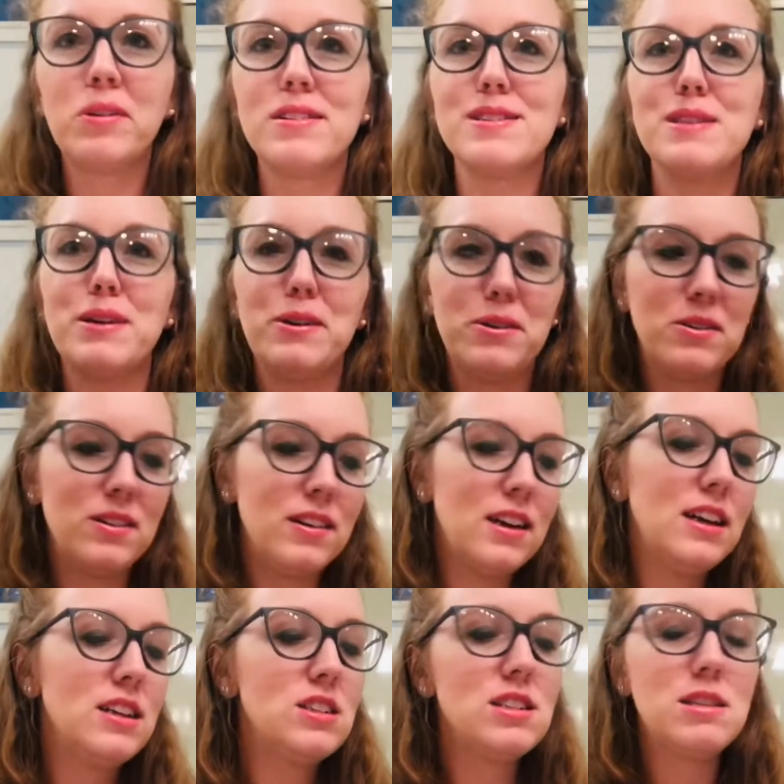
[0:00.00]
So
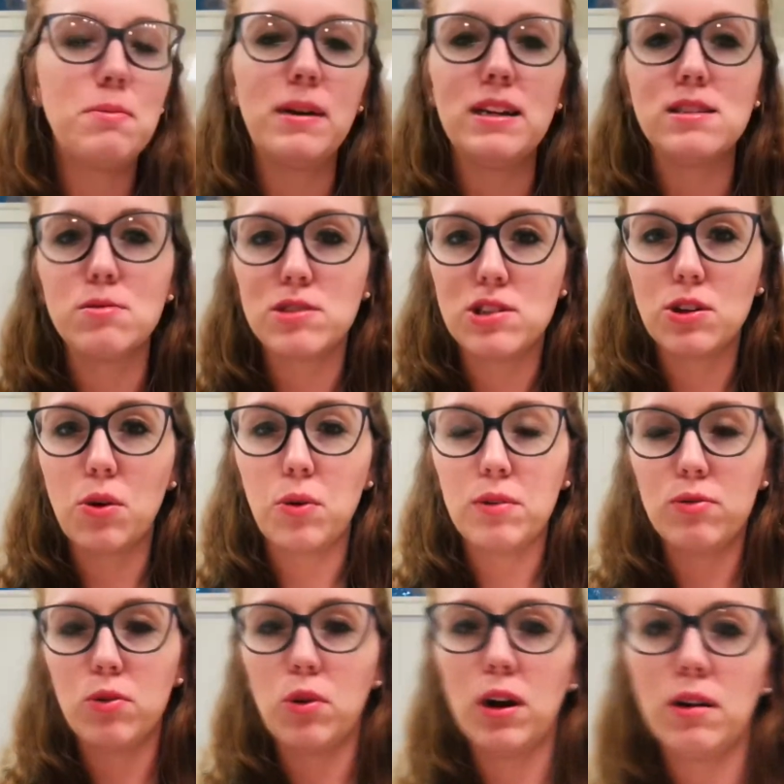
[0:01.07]
just depends what you're going
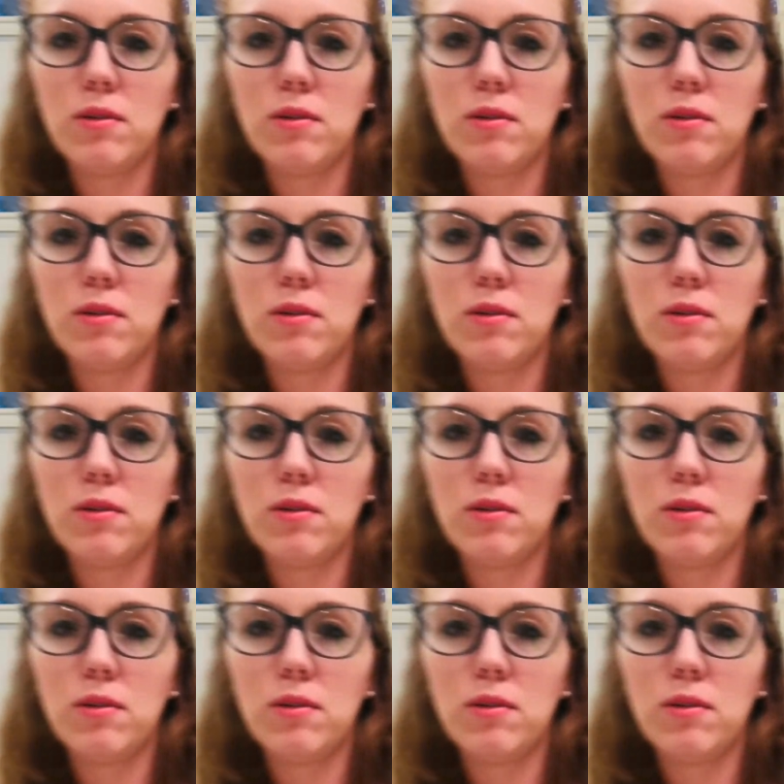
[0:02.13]
for